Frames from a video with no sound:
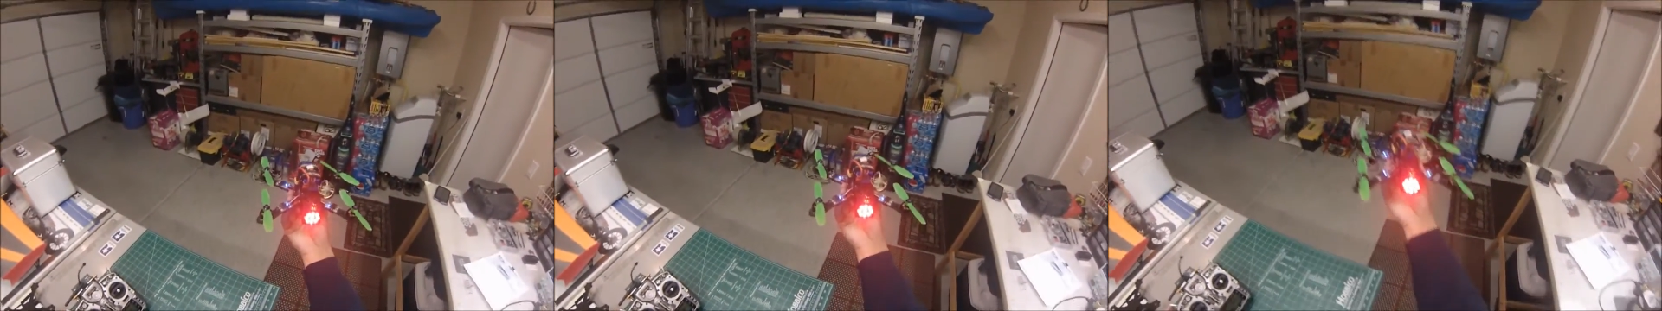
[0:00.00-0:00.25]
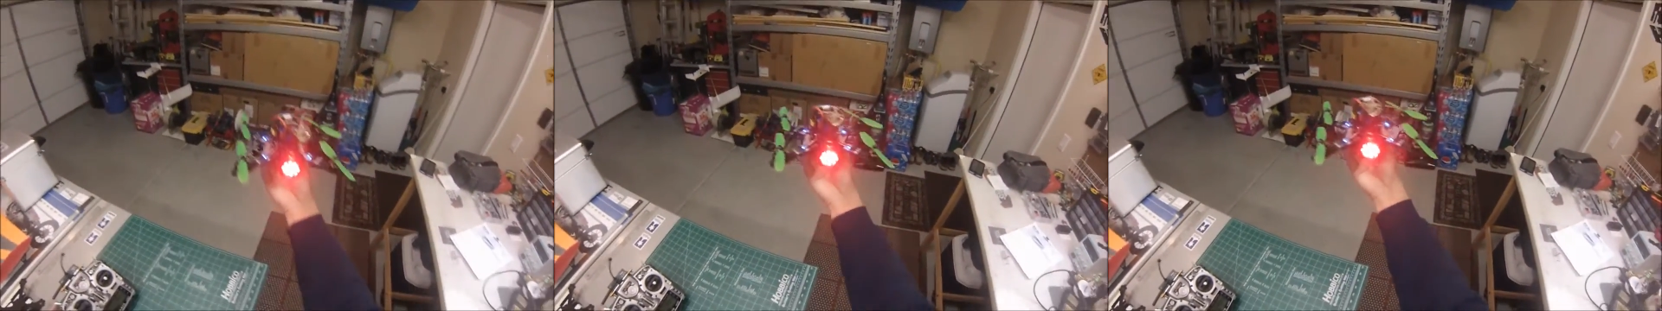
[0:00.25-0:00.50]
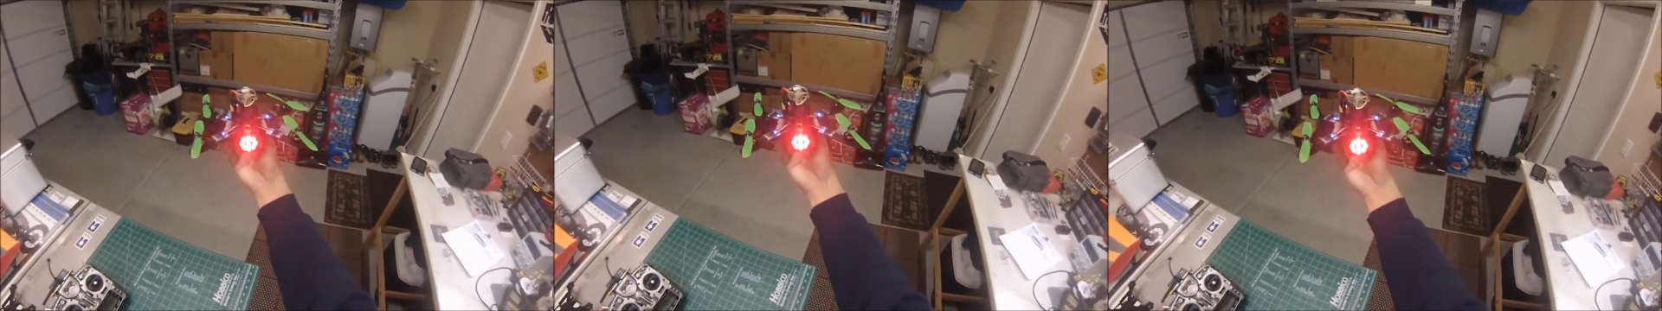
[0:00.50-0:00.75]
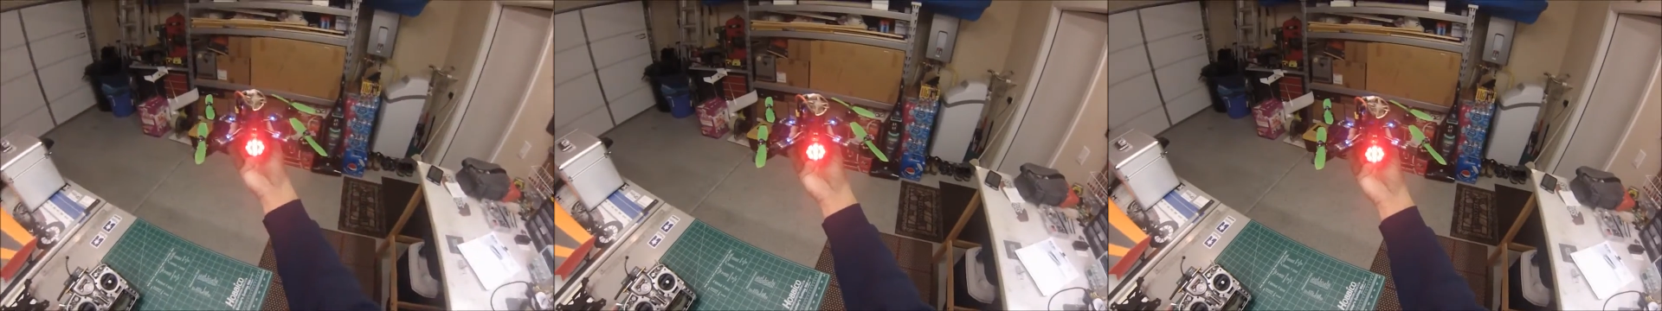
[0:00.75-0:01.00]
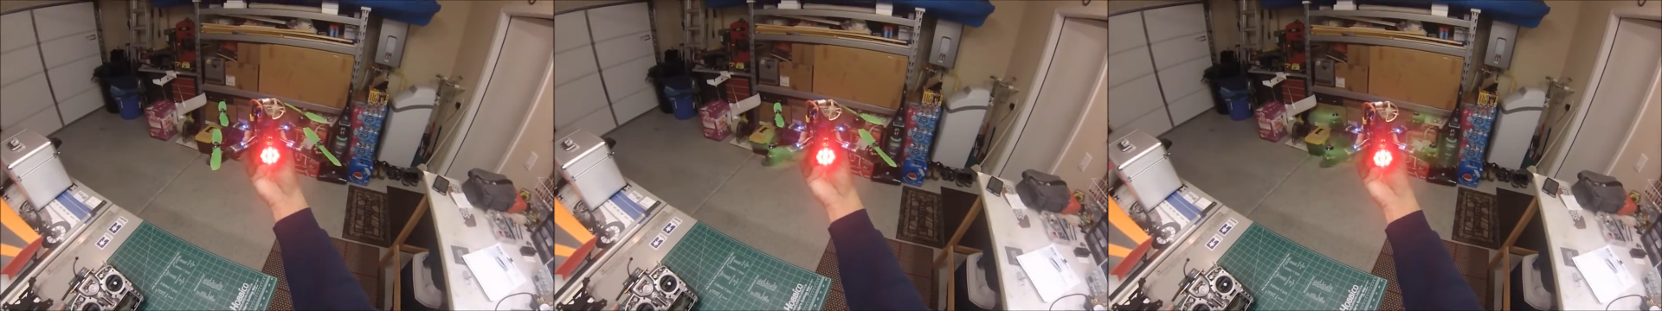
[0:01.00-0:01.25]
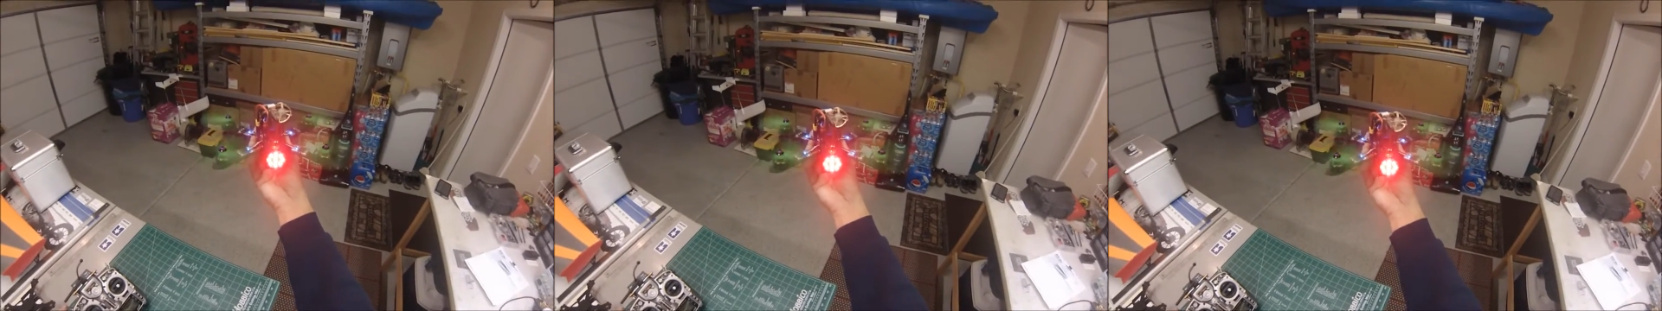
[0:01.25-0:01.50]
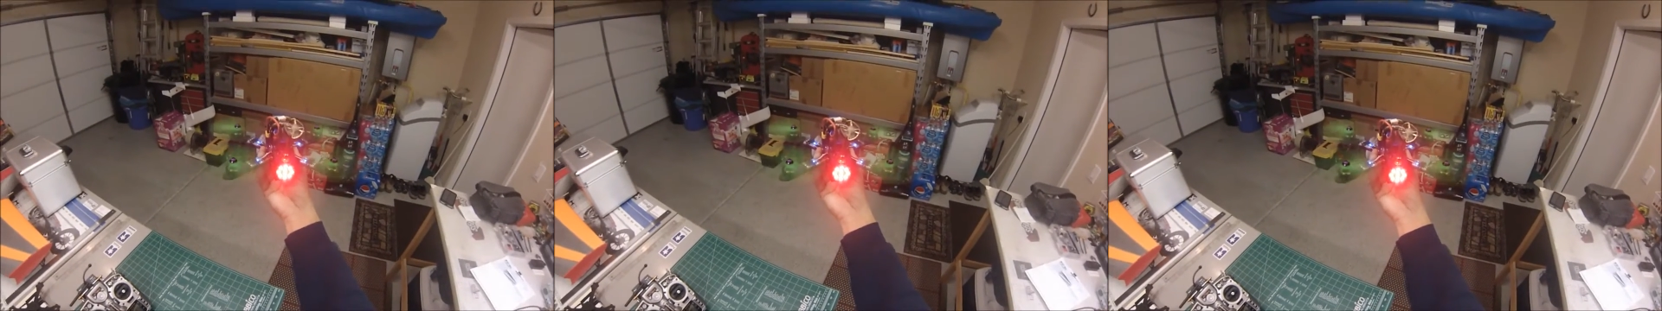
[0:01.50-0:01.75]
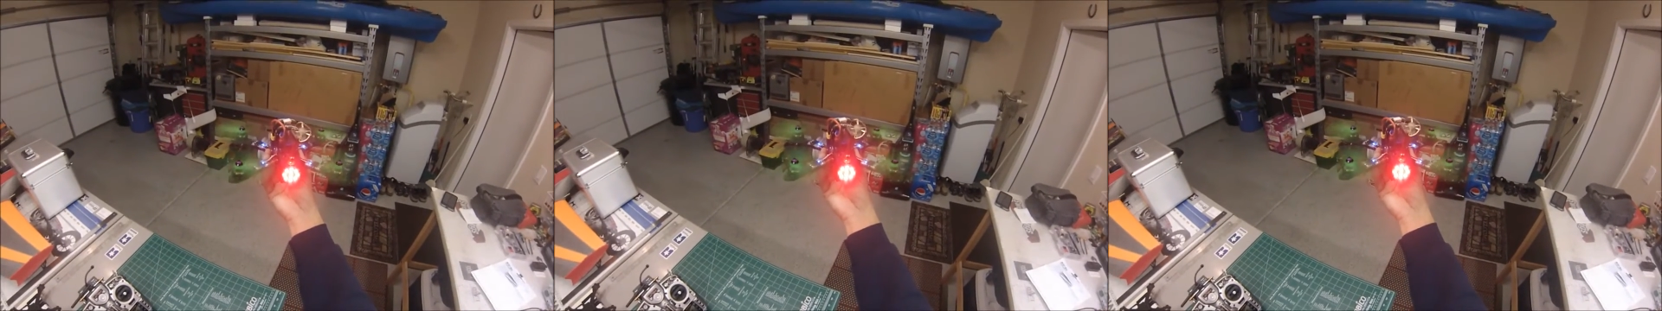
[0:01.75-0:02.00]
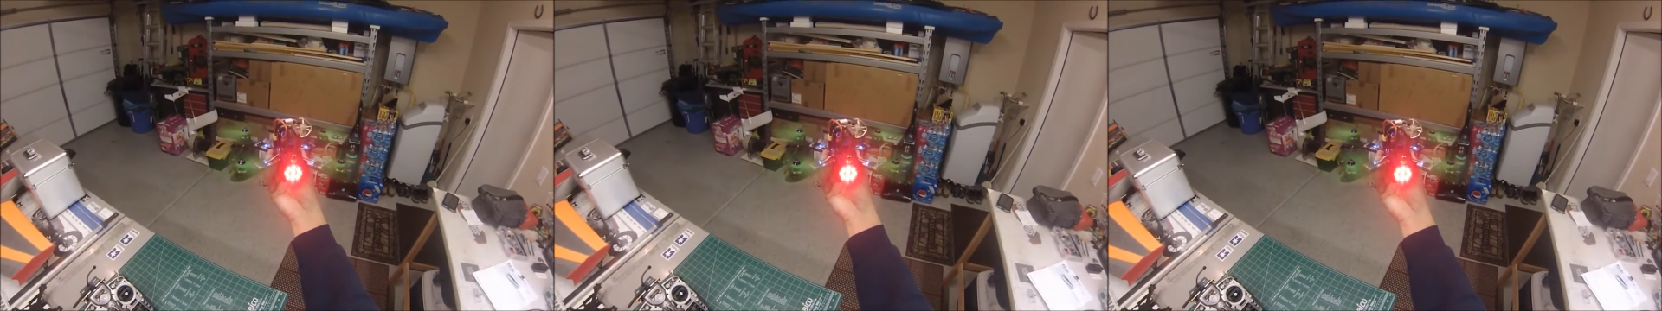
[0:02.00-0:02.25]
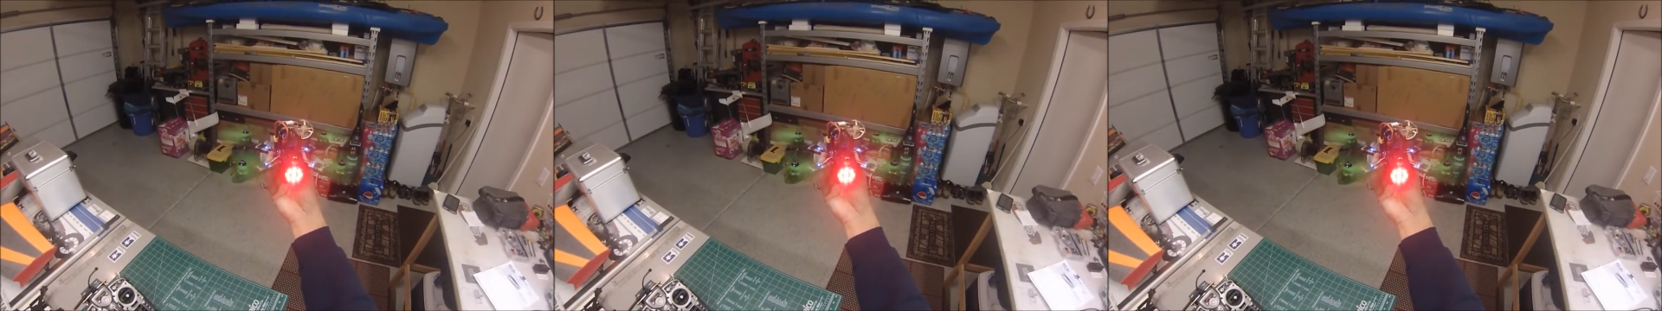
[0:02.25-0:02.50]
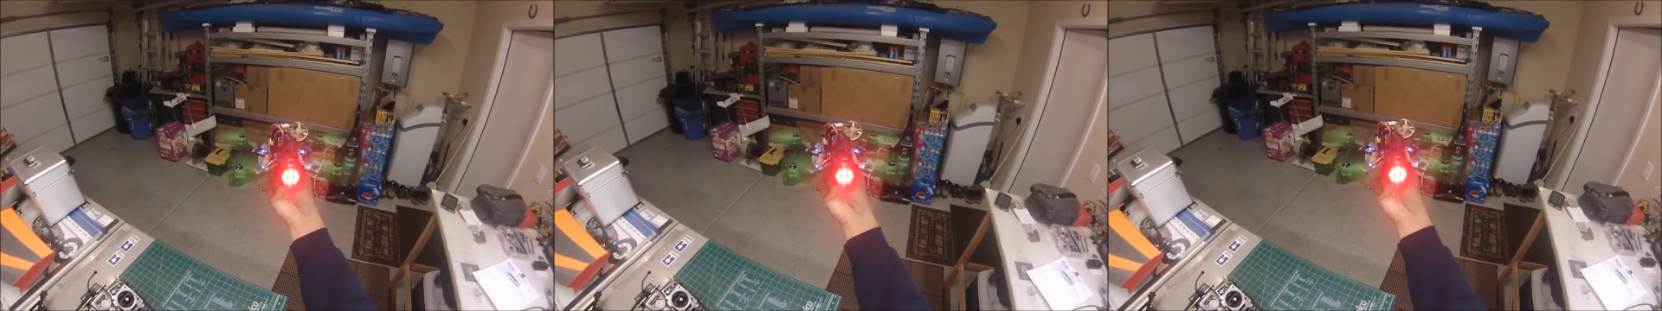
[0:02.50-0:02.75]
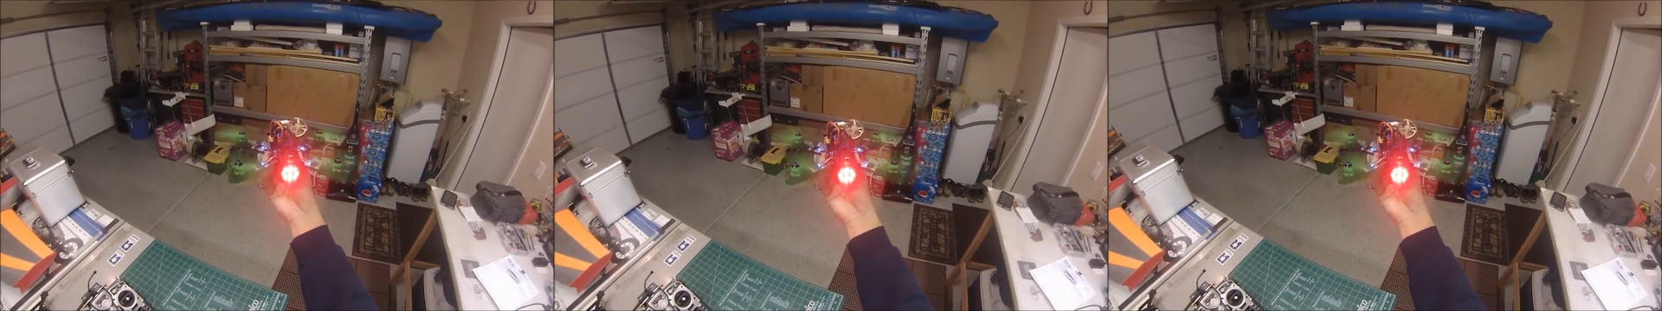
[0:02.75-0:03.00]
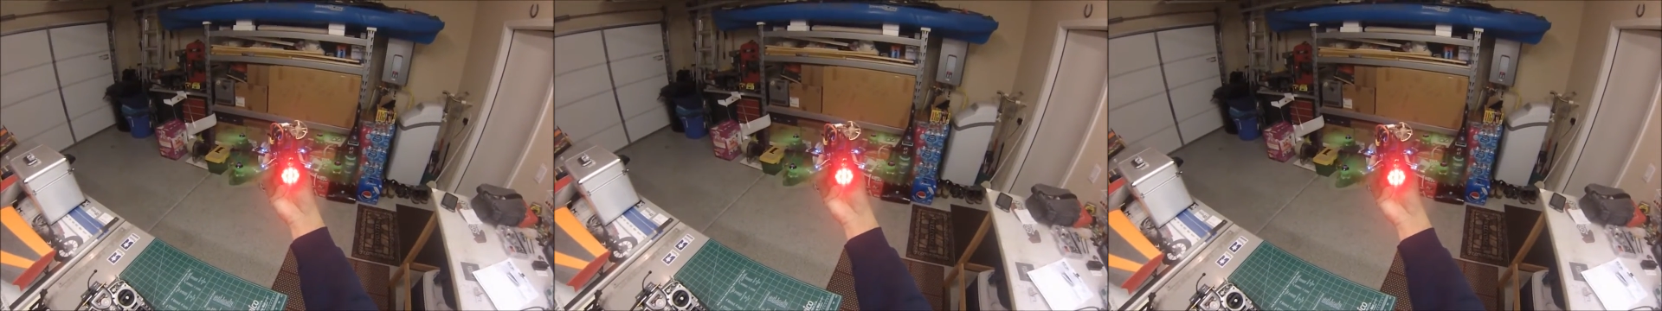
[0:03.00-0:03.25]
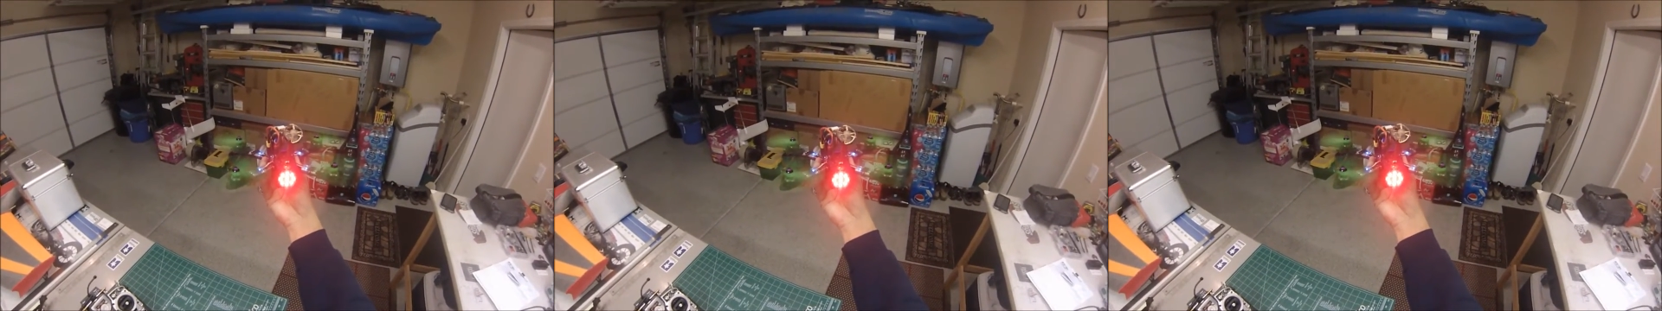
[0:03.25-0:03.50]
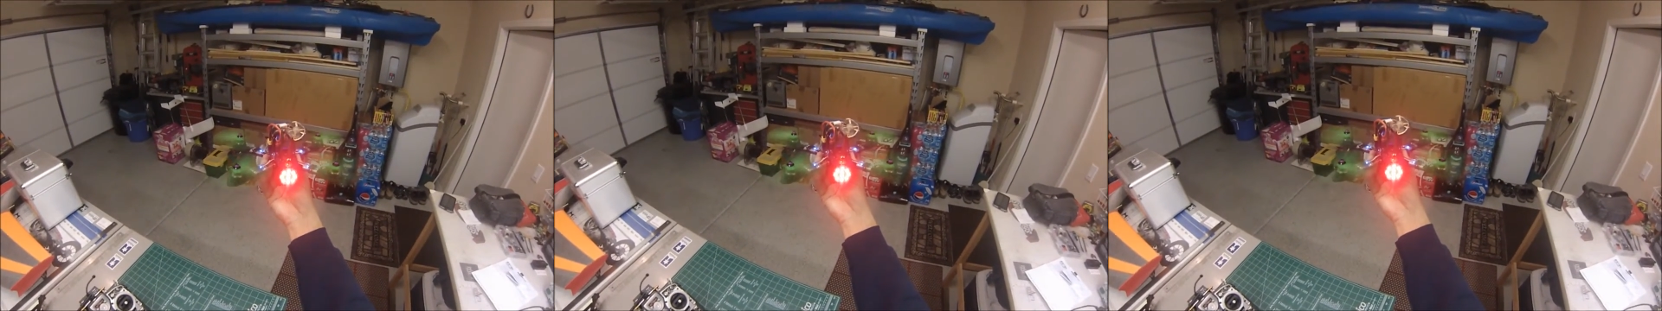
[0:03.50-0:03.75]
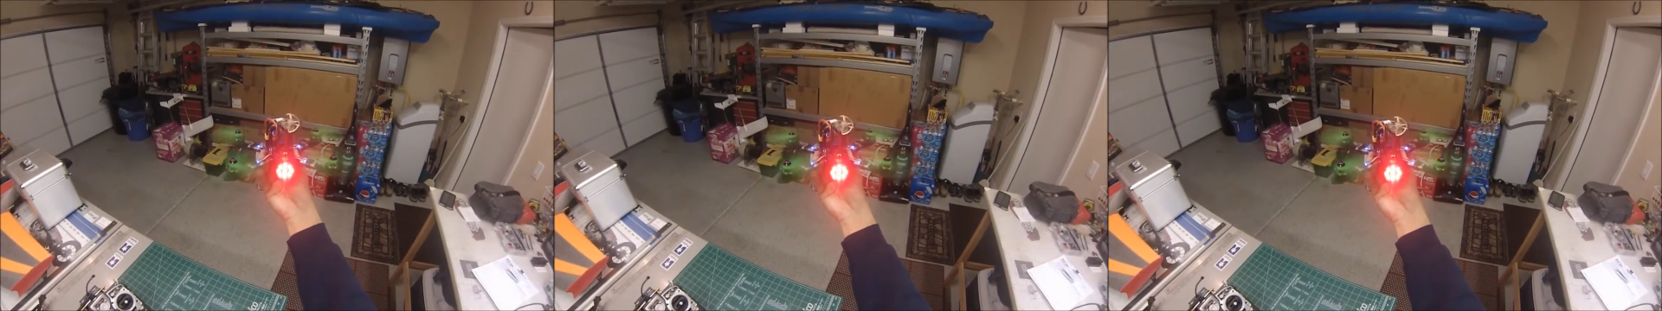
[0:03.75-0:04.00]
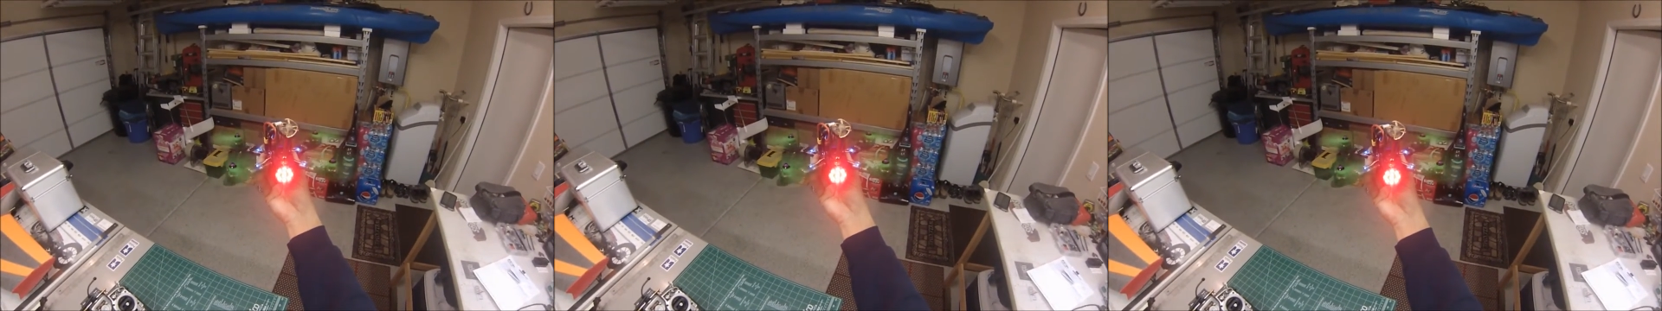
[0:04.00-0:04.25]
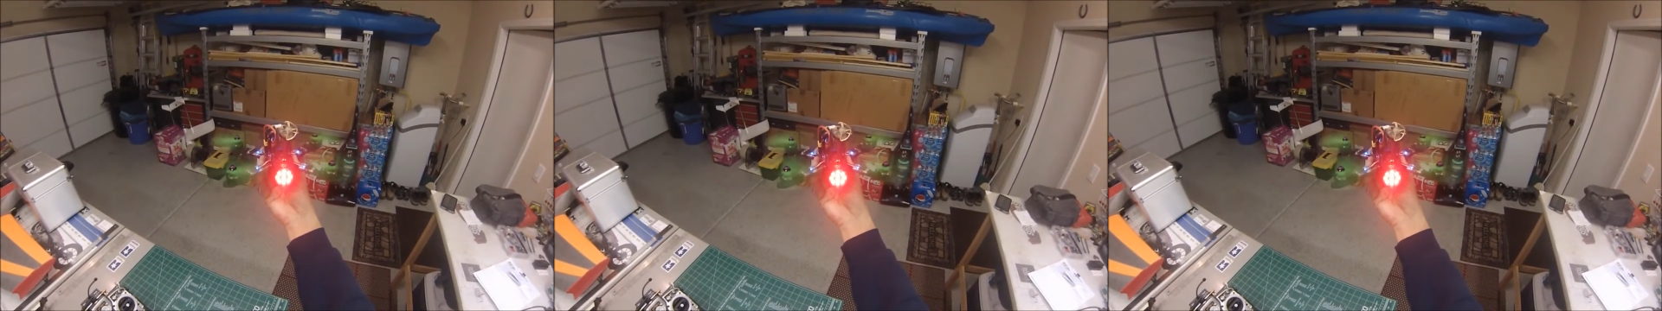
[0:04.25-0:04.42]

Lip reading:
Nobody's mouth can be seen.